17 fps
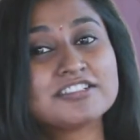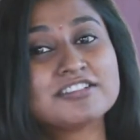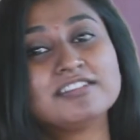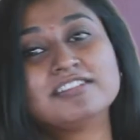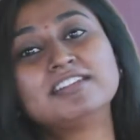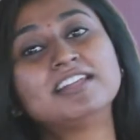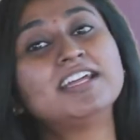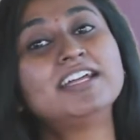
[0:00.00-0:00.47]

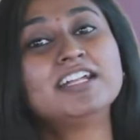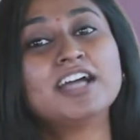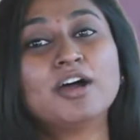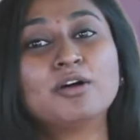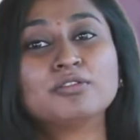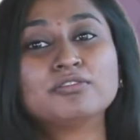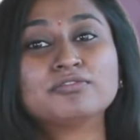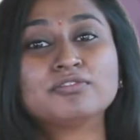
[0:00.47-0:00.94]
laid
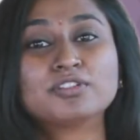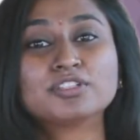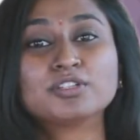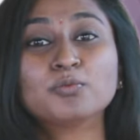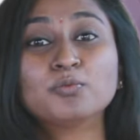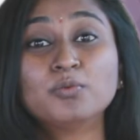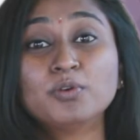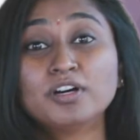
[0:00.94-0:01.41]
out for the
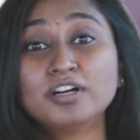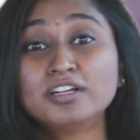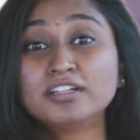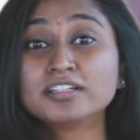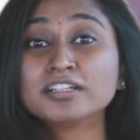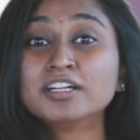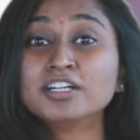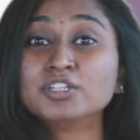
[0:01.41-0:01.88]
world
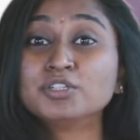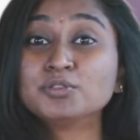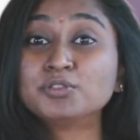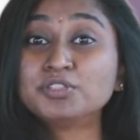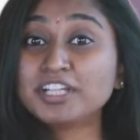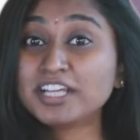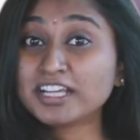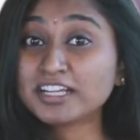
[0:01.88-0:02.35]
to
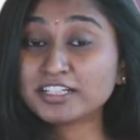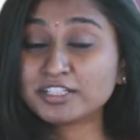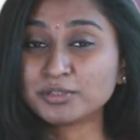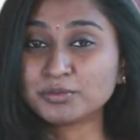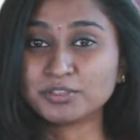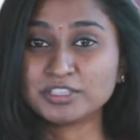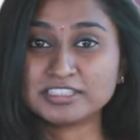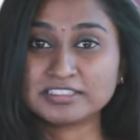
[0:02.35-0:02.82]
take
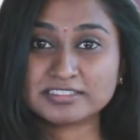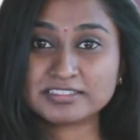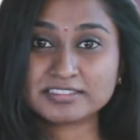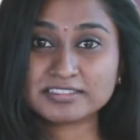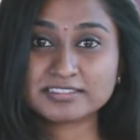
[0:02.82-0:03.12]
notice.